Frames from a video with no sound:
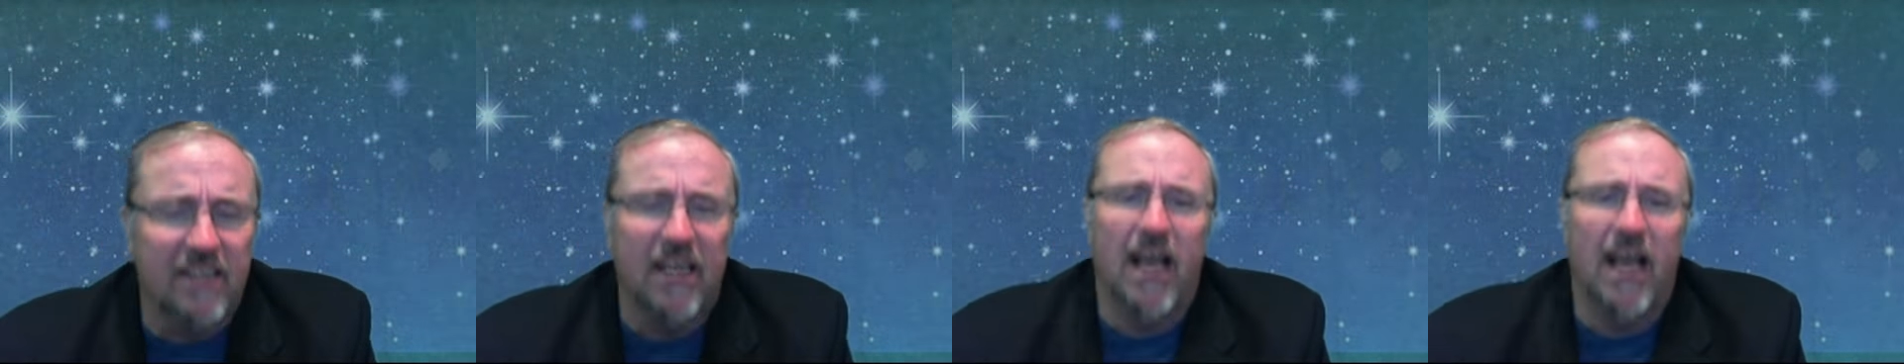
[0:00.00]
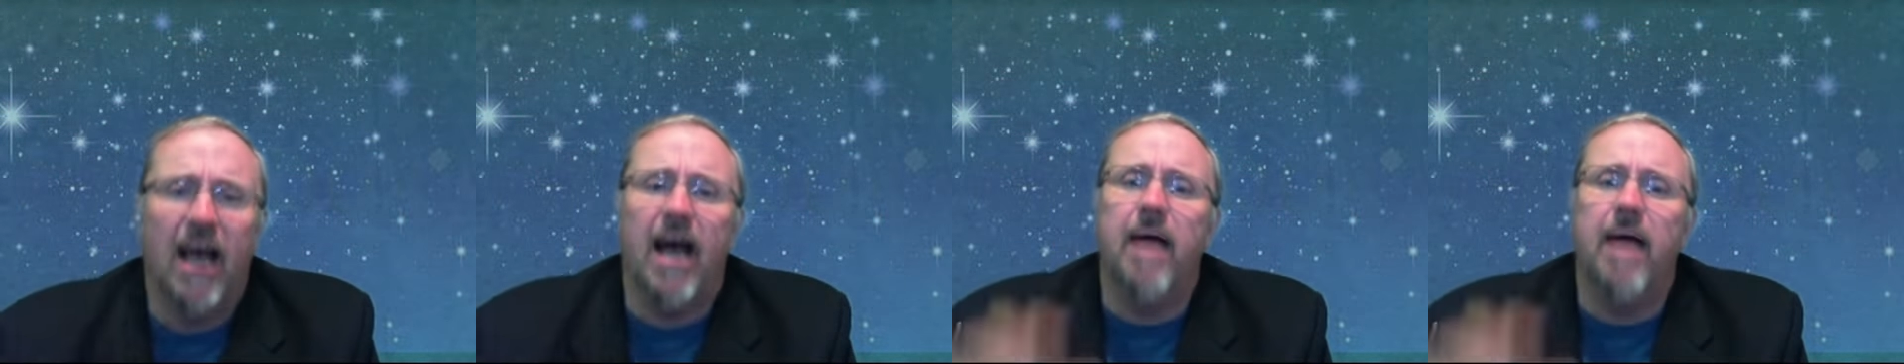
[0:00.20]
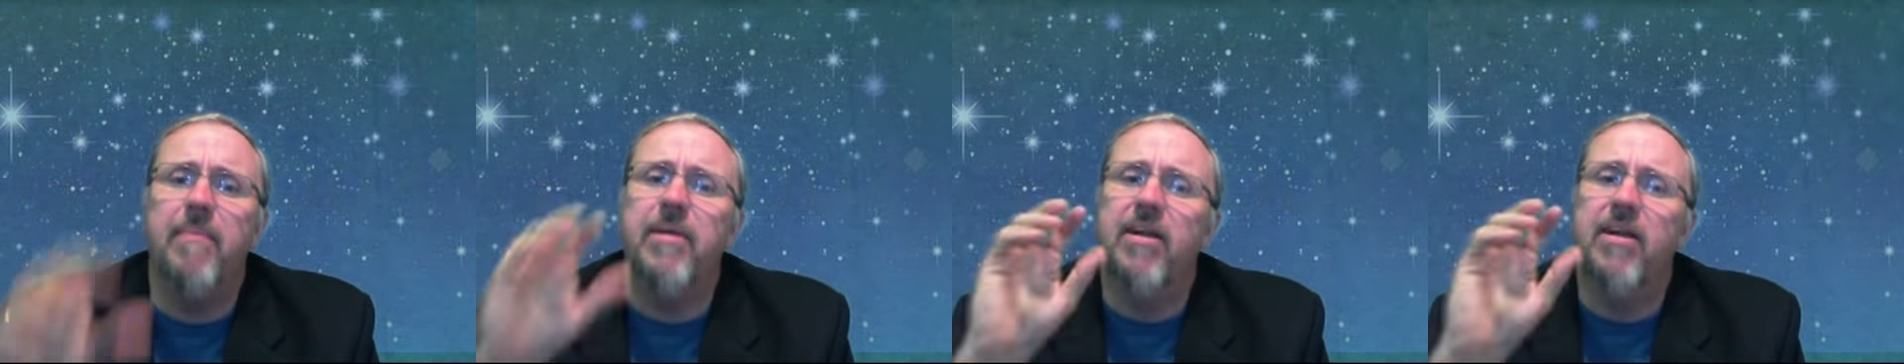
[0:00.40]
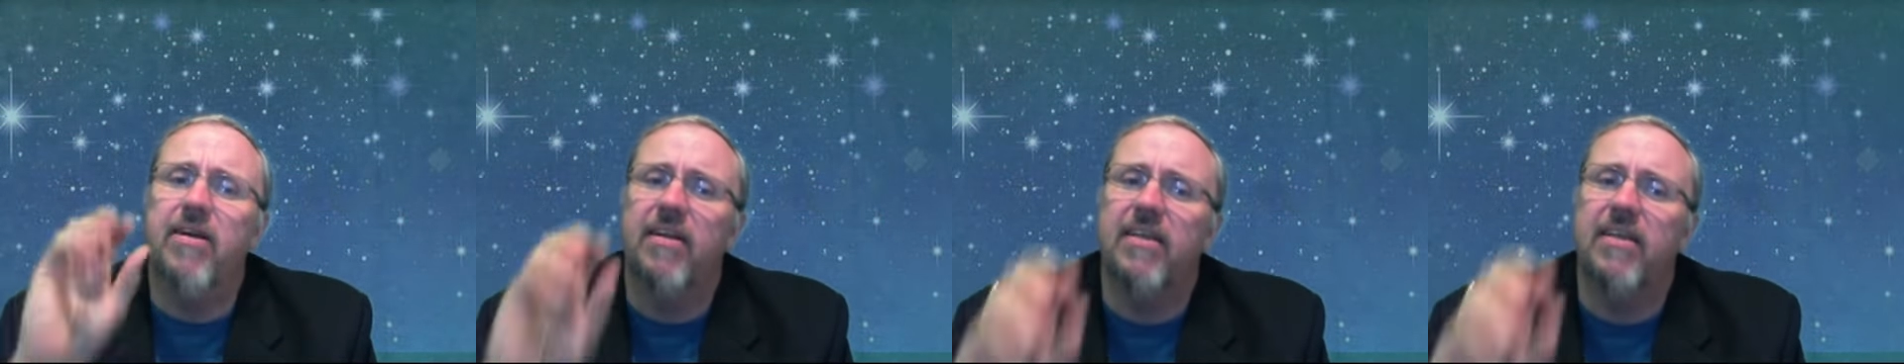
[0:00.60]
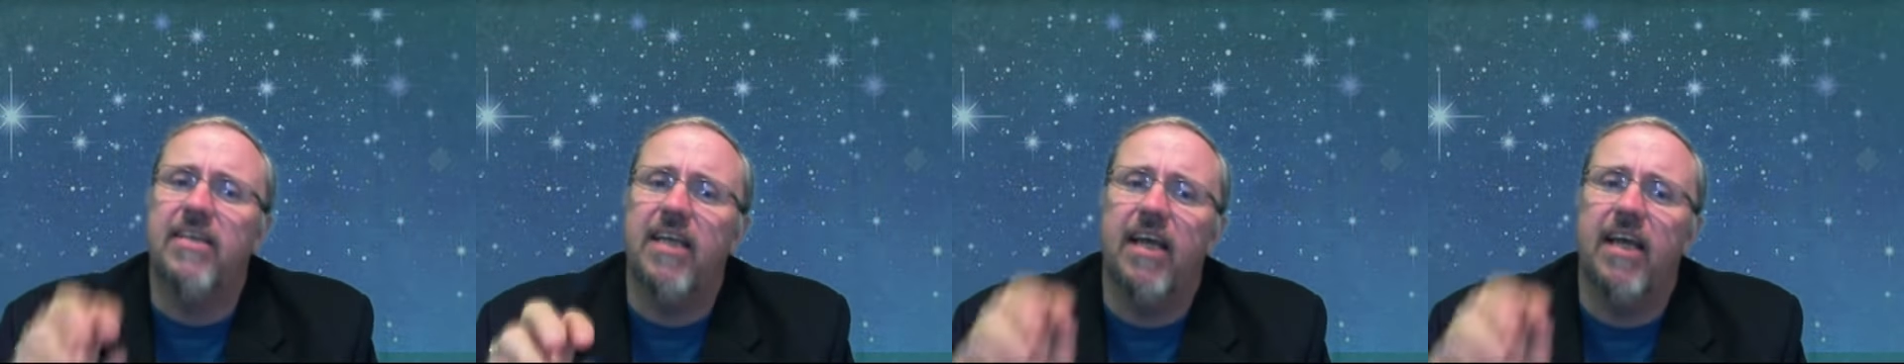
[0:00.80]
i'm here to
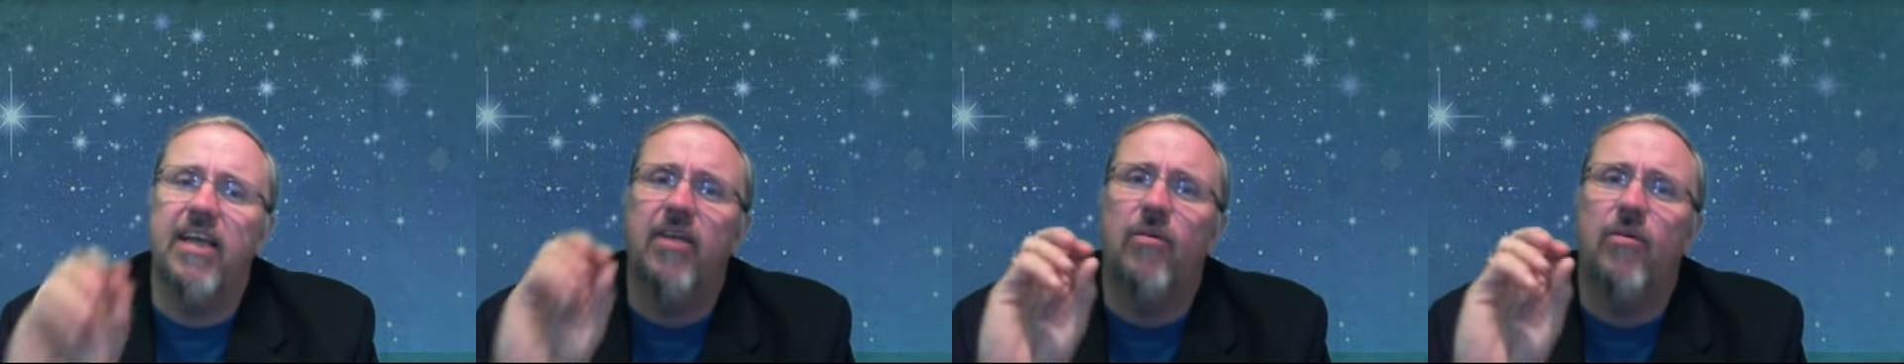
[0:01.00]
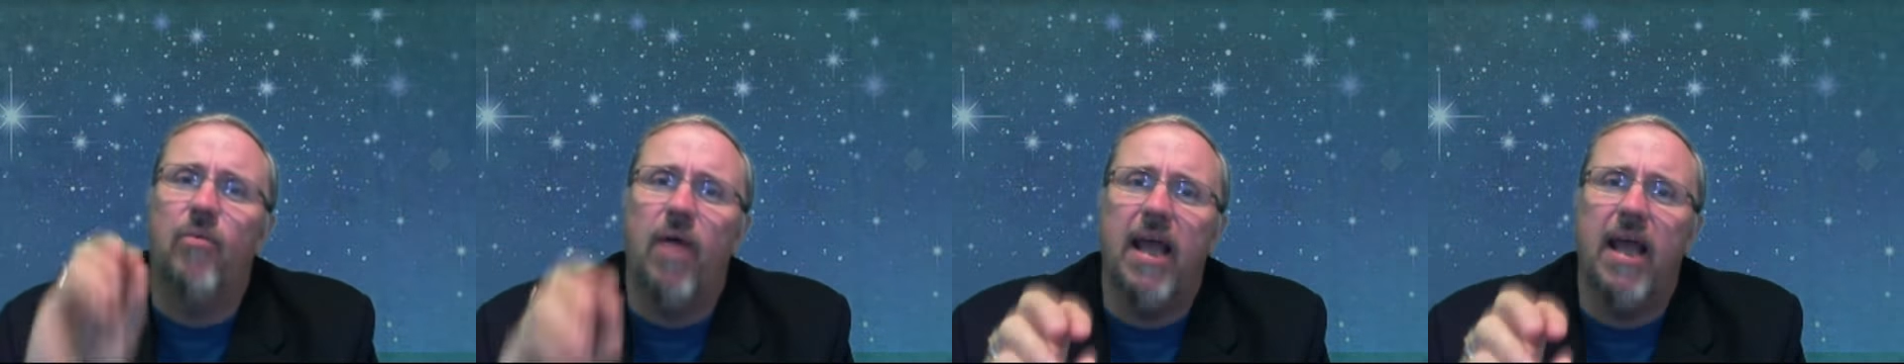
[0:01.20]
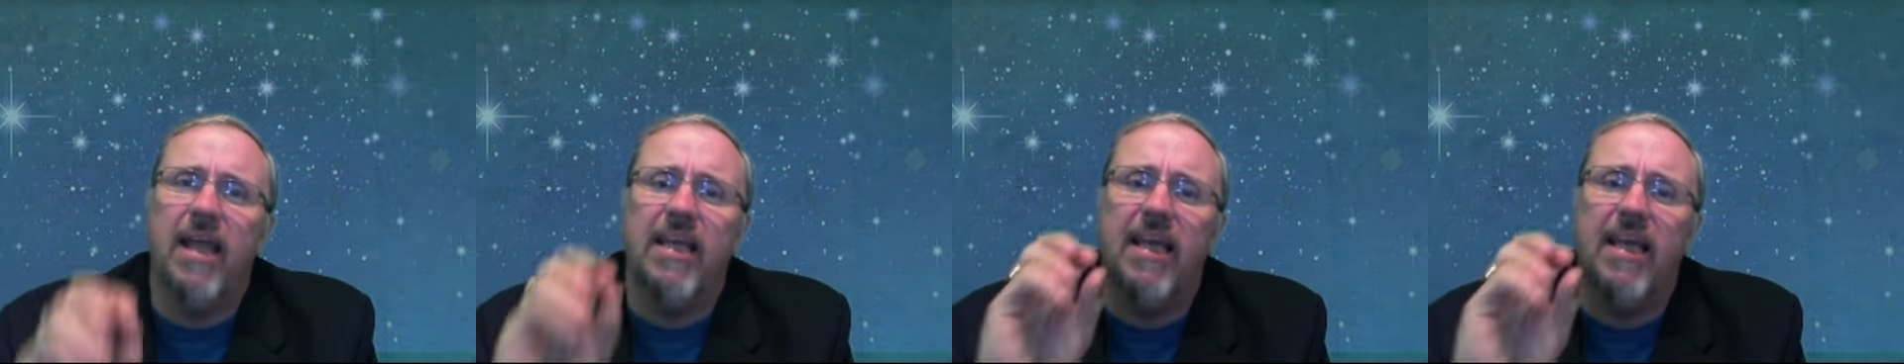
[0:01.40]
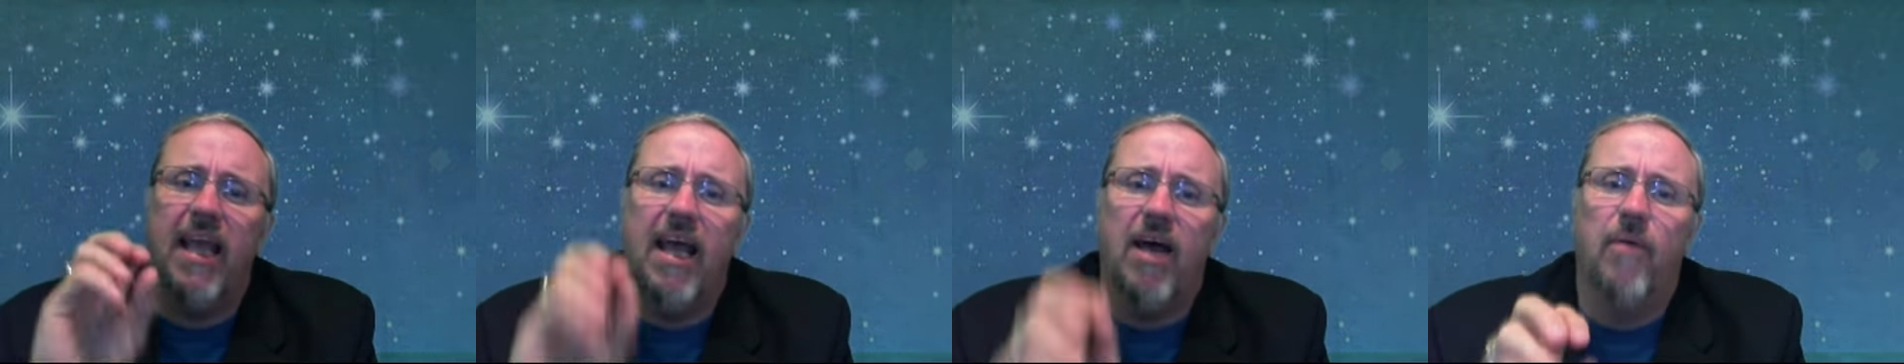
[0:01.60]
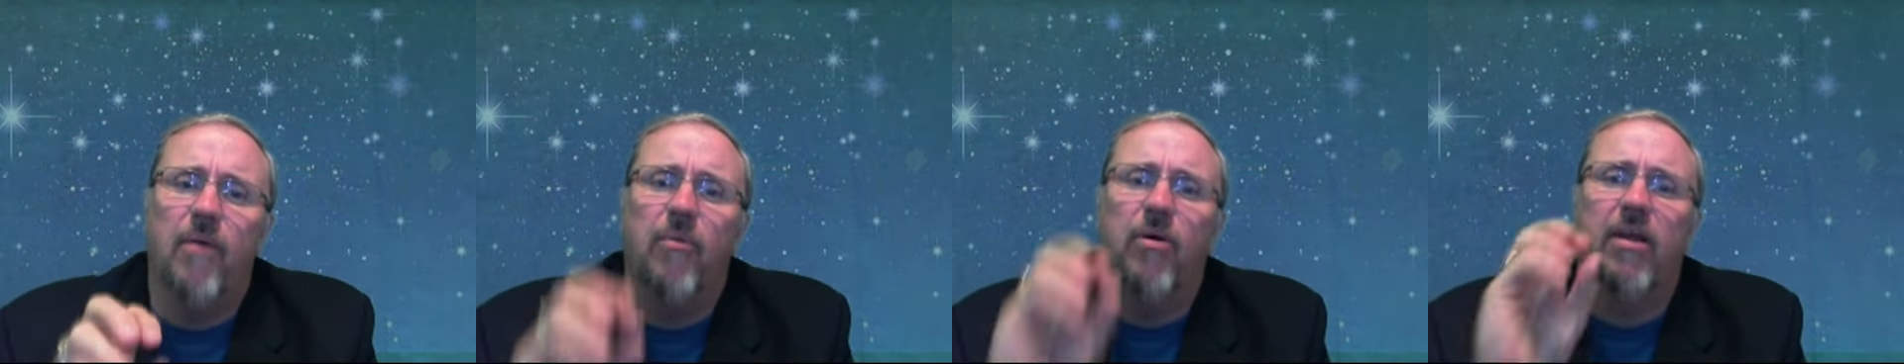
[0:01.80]
tell you right now we're